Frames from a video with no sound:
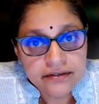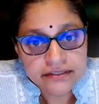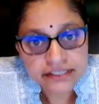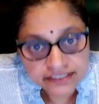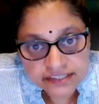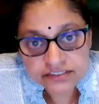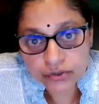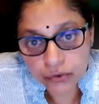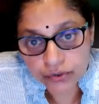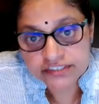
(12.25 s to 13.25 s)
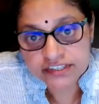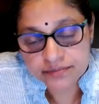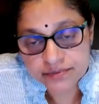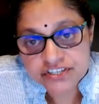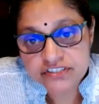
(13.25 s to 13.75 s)
This year's Holi
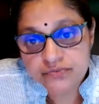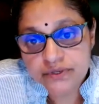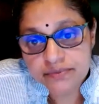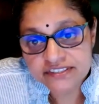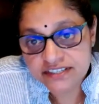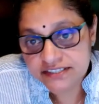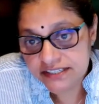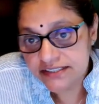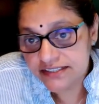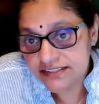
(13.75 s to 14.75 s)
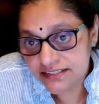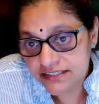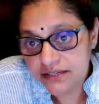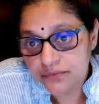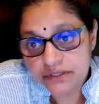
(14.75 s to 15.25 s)
celebrations will be starting this
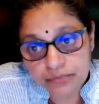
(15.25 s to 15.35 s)
Sunday with the